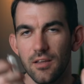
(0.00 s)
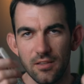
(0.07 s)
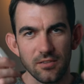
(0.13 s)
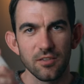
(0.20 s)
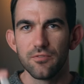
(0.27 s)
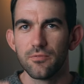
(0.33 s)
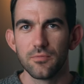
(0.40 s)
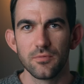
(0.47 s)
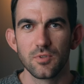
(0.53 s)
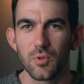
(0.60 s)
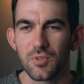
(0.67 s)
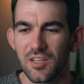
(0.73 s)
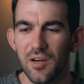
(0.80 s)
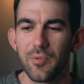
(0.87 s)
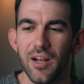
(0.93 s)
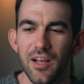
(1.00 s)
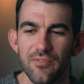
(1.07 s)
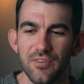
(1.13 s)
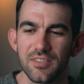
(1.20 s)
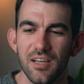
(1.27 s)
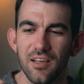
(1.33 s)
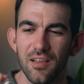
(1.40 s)
It's a Swiss Army knife.
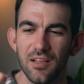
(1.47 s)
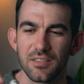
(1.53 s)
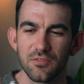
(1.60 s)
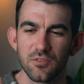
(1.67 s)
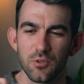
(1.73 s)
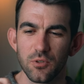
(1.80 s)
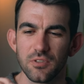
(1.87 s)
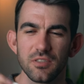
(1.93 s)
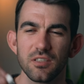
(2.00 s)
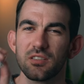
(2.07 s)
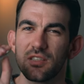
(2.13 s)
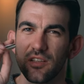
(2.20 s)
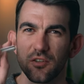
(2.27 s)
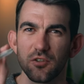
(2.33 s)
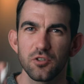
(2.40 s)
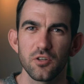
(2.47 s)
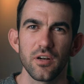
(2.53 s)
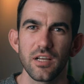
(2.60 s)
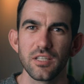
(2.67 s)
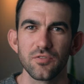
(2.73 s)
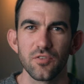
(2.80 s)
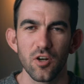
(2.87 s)
It's got lots of tools. The scissors are
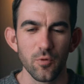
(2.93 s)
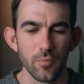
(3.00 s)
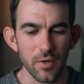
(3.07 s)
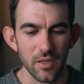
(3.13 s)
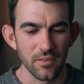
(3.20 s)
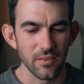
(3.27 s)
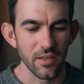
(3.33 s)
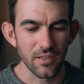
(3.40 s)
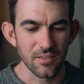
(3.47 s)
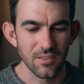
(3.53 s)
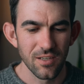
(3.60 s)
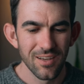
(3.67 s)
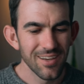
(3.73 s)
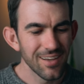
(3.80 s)
nice for opening things.